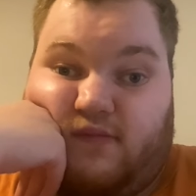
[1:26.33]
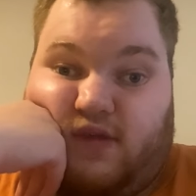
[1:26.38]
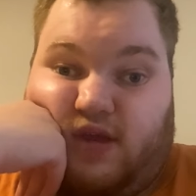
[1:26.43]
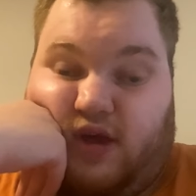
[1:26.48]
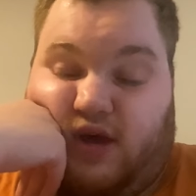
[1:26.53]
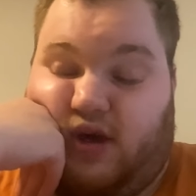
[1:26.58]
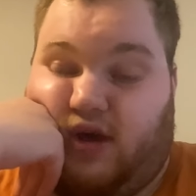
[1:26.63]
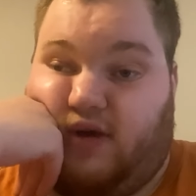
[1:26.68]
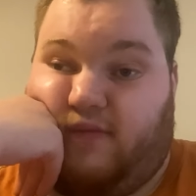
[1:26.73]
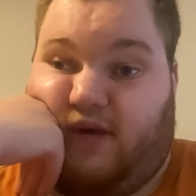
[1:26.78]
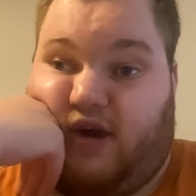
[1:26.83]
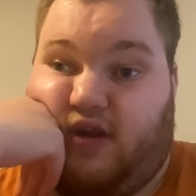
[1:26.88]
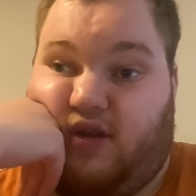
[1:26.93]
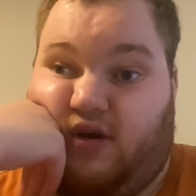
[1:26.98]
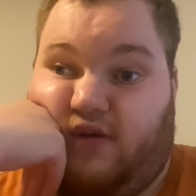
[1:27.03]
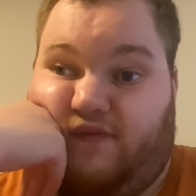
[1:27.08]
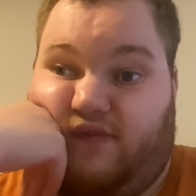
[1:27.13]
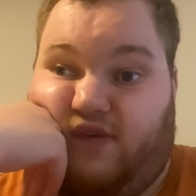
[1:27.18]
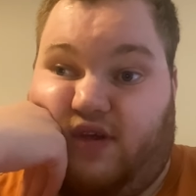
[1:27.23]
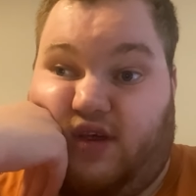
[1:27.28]
I don't know
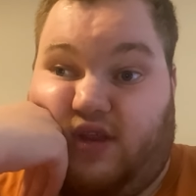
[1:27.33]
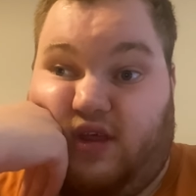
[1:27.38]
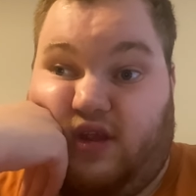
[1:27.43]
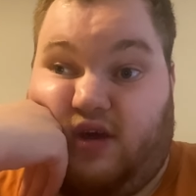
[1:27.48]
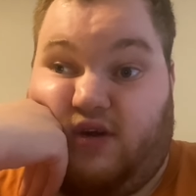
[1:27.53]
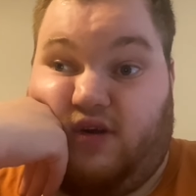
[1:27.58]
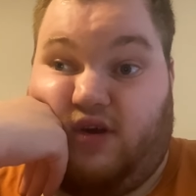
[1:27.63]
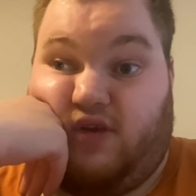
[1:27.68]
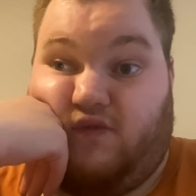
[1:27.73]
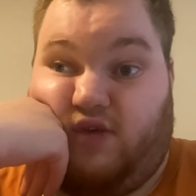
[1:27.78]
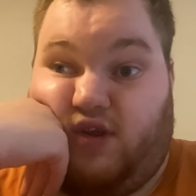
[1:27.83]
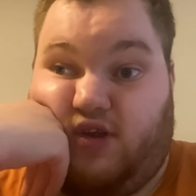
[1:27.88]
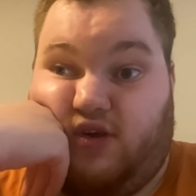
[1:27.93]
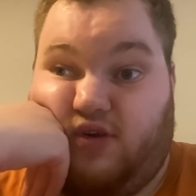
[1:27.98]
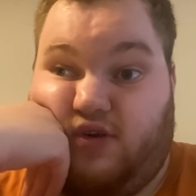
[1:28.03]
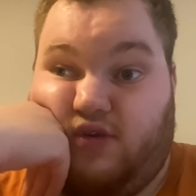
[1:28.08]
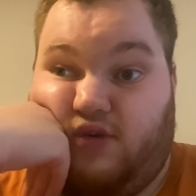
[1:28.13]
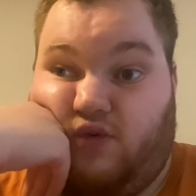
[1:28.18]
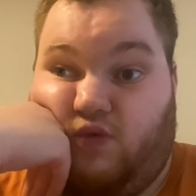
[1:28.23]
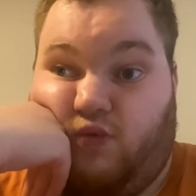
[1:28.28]
if they're going to
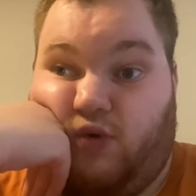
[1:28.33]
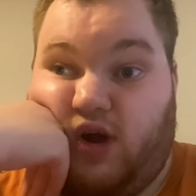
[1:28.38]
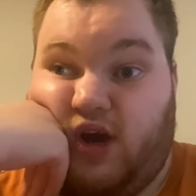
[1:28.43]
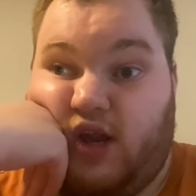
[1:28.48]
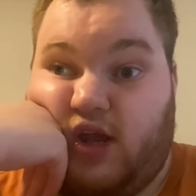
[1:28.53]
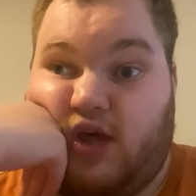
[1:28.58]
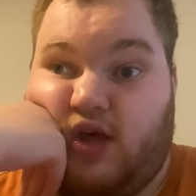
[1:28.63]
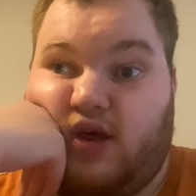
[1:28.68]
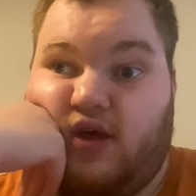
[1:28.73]
return or what.